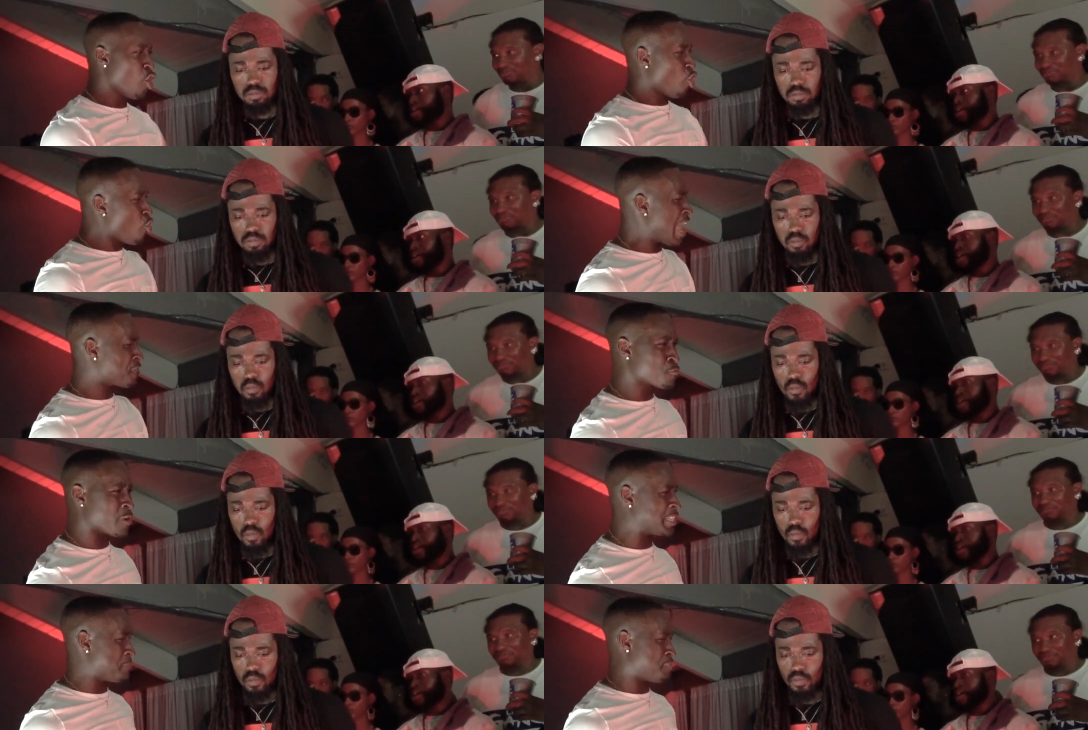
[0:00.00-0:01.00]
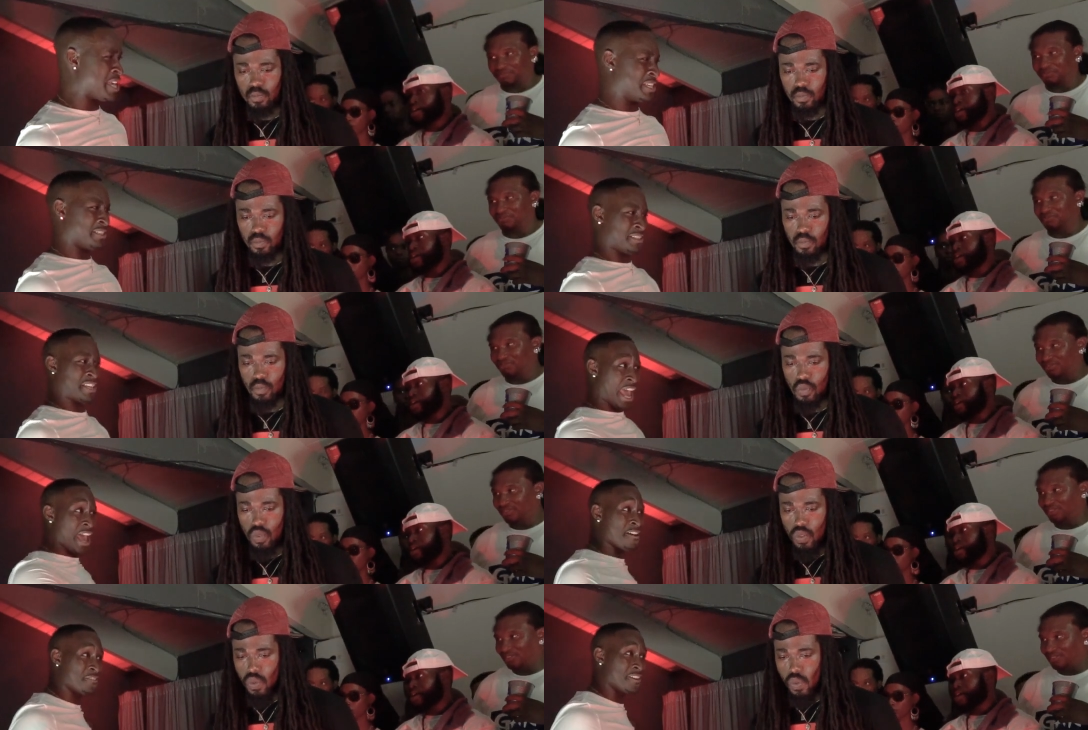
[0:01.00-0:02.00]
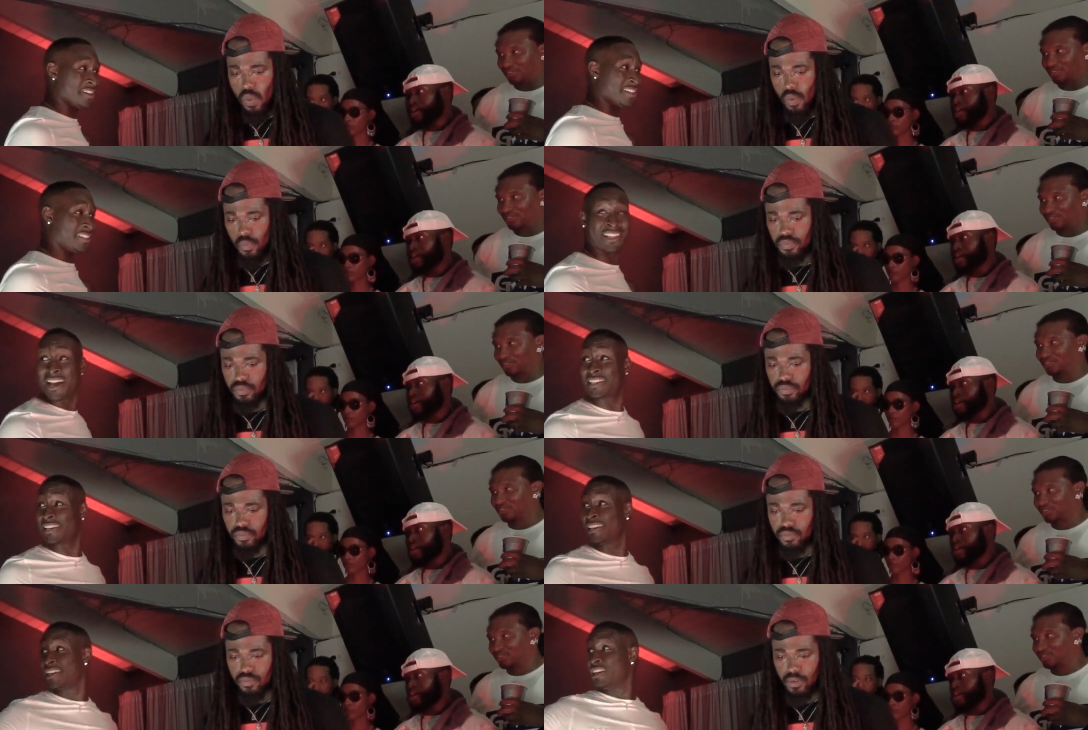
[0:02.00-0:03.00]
Speaker 1: Who have you really beat? Kev, London,